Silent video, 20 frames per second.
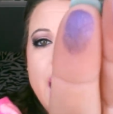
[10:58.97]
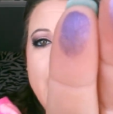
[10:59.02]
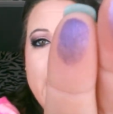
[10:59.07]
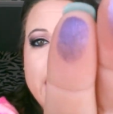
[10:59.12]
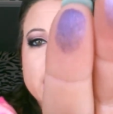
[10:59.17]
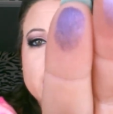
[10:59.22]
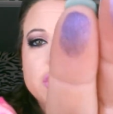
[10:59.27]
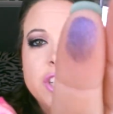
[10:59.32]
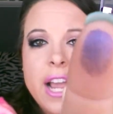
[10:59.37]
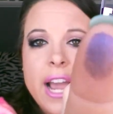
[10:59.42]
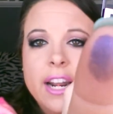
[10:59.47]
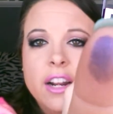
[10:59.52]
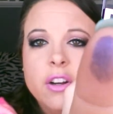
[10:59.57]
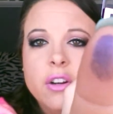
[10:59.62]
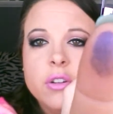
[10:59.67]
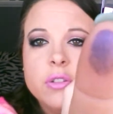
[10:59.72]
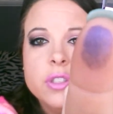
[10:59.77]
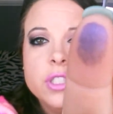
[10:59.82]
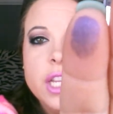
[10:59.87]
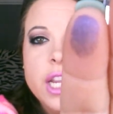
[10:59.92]

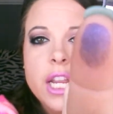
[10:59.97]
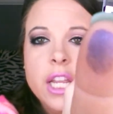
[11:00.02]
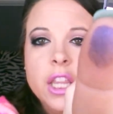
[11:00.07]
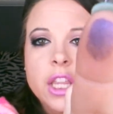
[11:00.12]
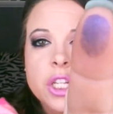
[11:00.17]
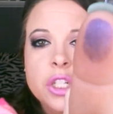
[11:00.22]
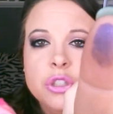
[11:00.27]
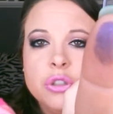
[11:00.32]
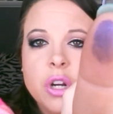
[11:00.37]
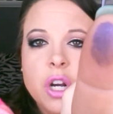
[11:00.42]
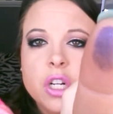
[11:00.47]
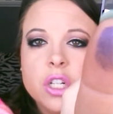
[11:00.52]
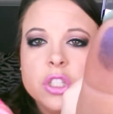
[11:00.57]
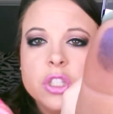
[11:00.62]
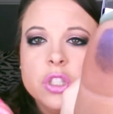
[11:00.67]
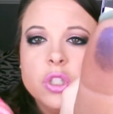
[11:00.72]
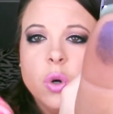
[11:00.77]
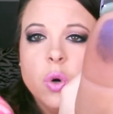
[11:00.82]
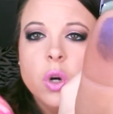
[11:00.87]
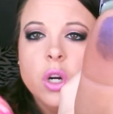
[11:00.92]
eyeshadows in the
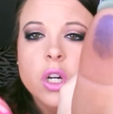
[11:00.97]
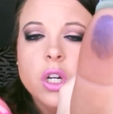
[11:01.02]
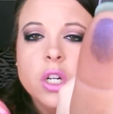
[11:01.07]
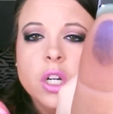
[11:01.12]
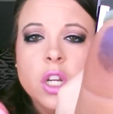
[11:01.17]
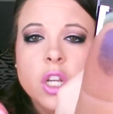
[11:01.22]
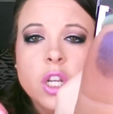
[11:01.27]
drugstore,